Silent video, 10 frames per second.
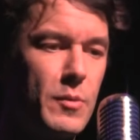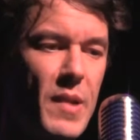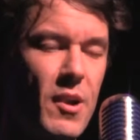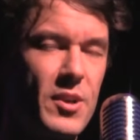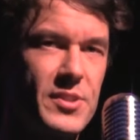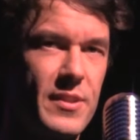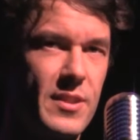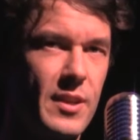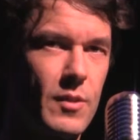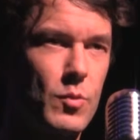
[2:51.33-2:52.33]
in Paris, I
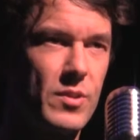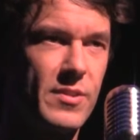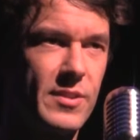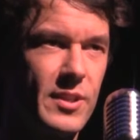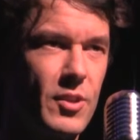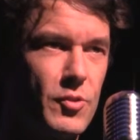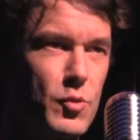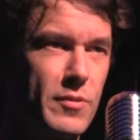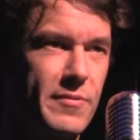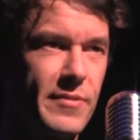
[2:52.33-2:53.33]
think, with
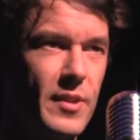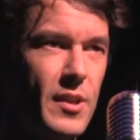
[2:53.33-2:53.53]
sort of